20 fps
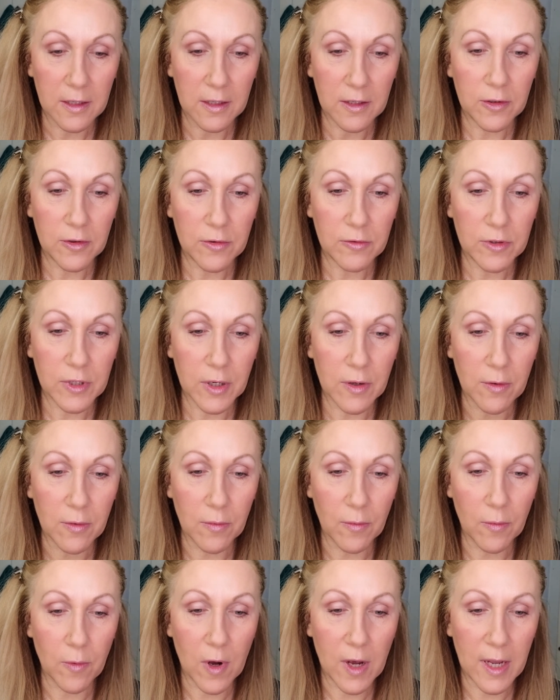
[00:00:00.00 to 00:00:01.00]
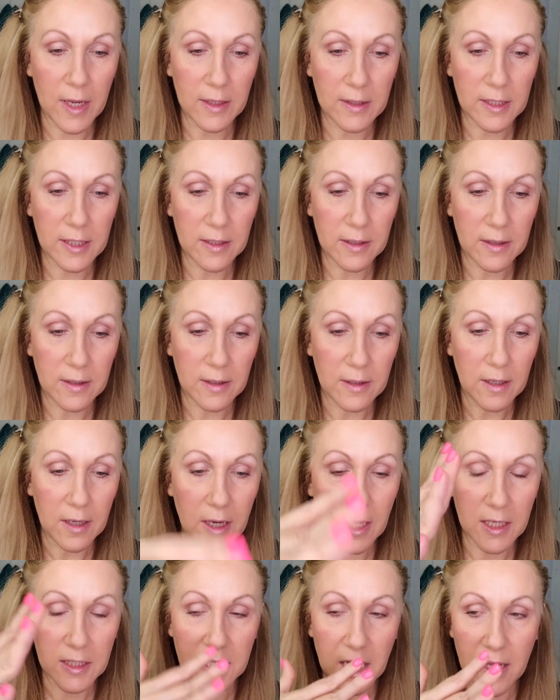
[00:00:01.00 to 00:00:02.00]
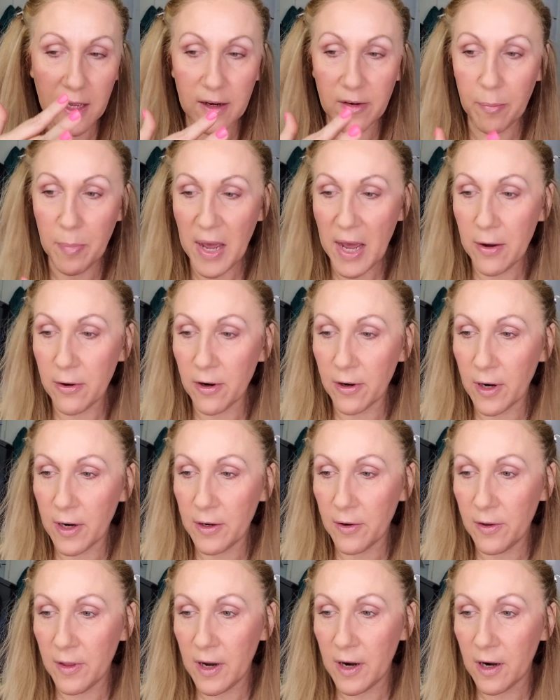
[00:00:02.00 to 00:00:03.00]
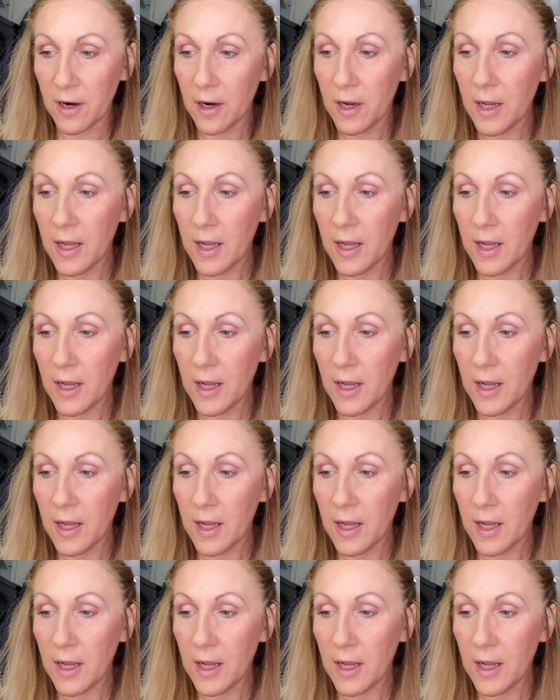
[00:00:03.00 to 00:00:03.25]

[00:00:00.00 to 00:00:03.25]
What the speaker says: You don't want a ton of powder under there.